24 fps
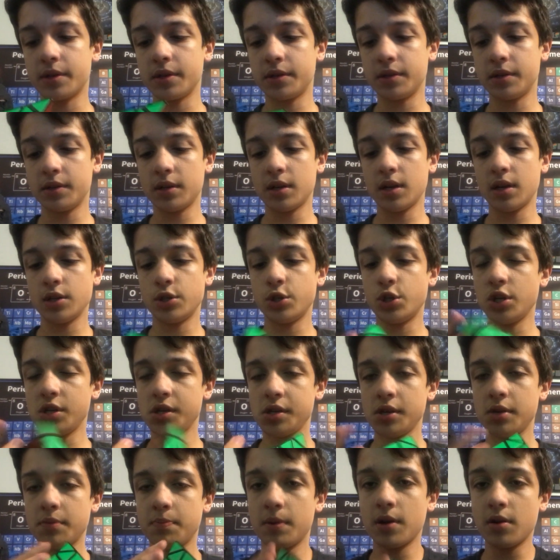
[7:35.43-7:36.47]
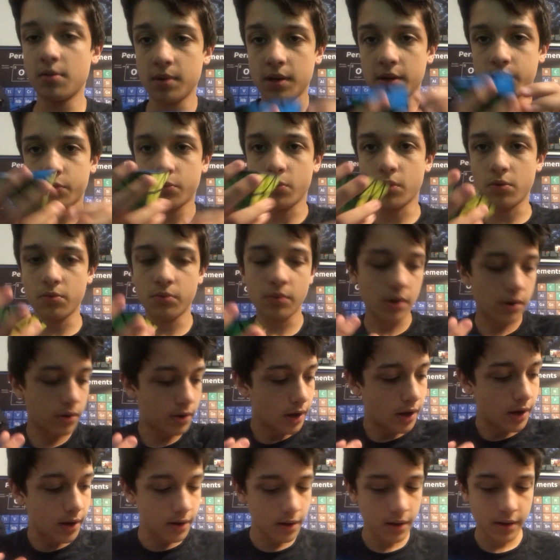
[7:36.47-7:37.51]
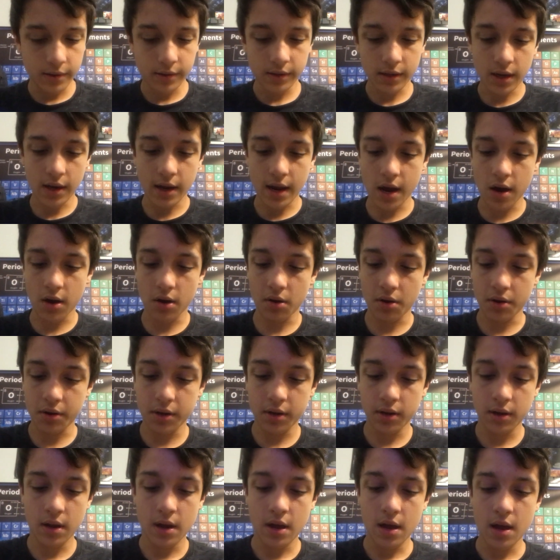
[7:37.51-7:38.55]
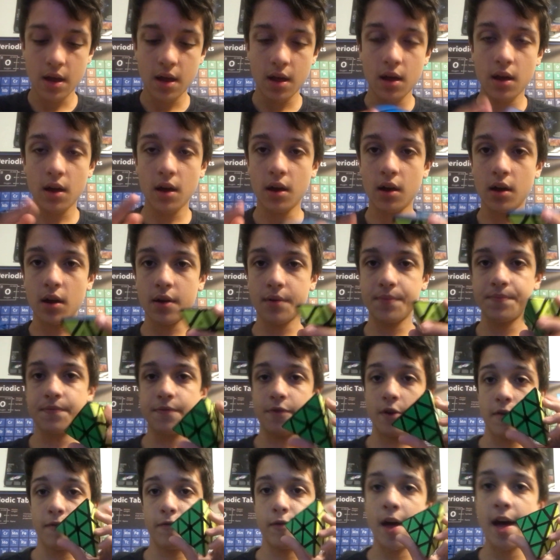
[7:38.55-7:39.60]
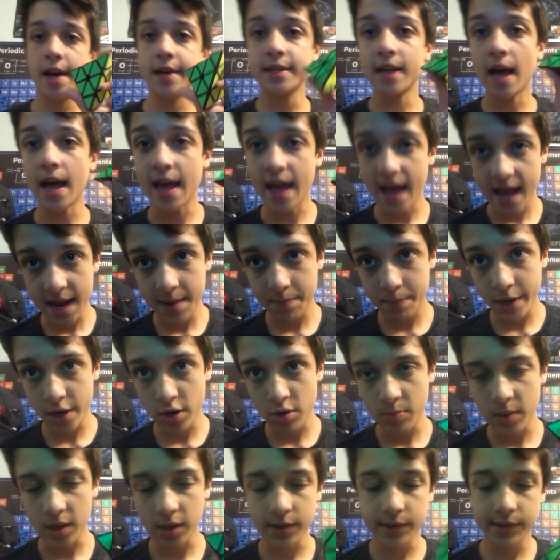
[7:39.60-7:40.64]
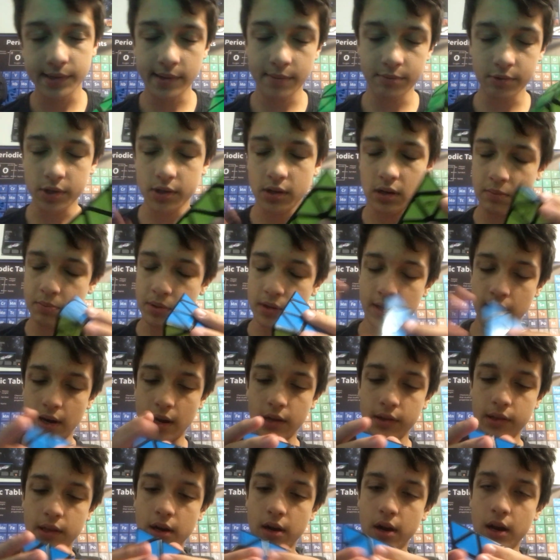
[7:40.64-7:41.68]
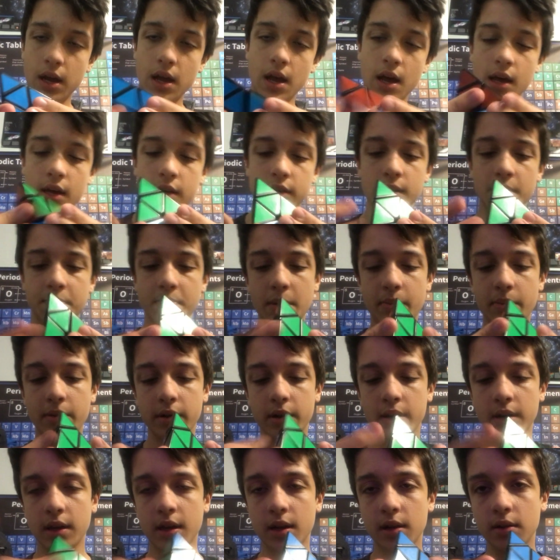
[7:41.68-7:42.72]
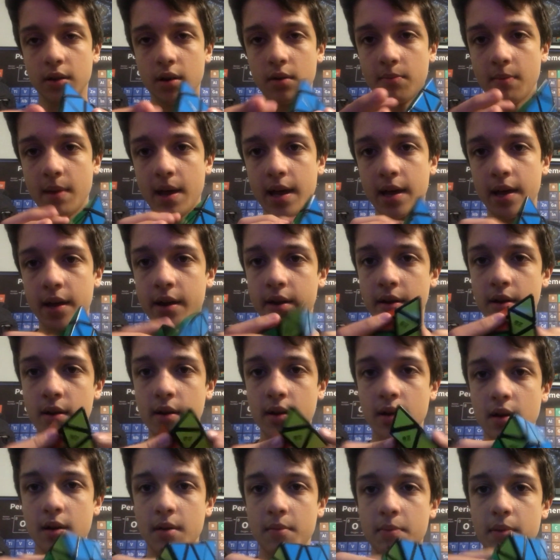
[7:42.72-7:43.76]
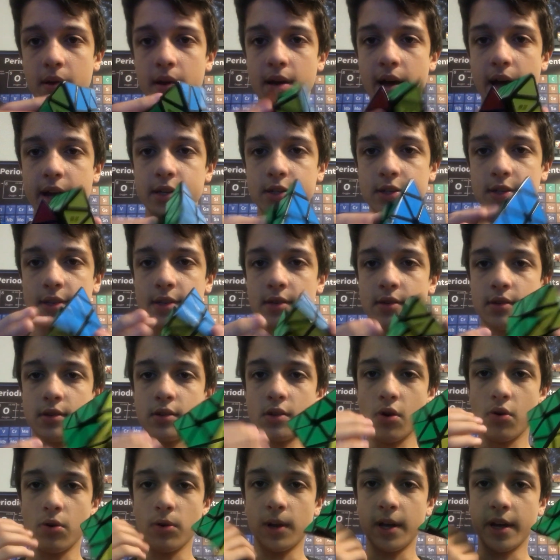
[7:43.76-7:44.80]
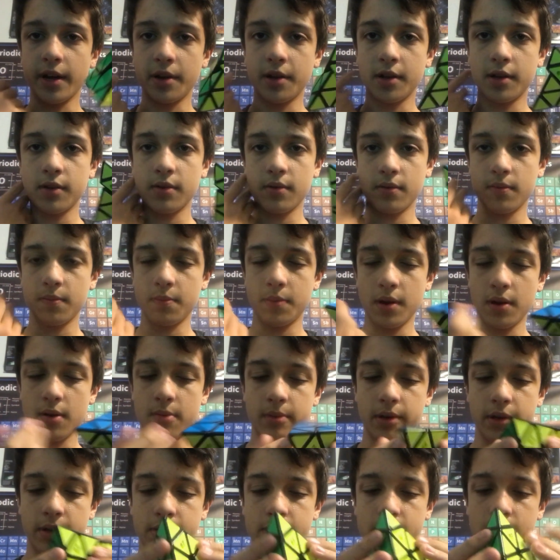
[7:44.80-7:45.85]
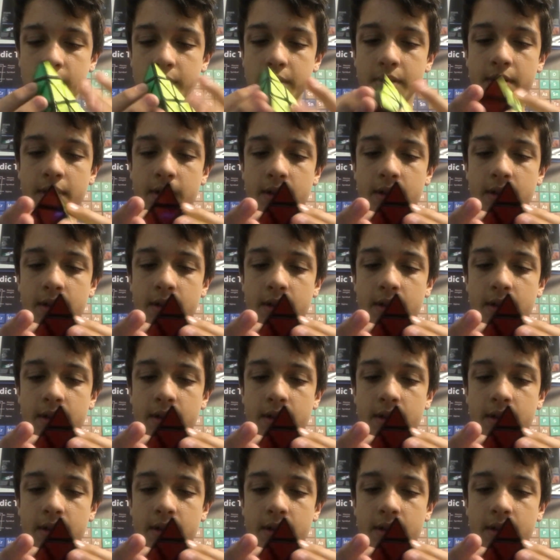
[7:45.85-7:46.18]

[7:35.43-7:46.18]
This is a cheeky Pyraminx. Whoa, okay. It's got hair on it. Fun fact, I hate Pyraminx. I'm just going to put that out there. Some people are going to get a little mad, but I just don't like Pyraminx.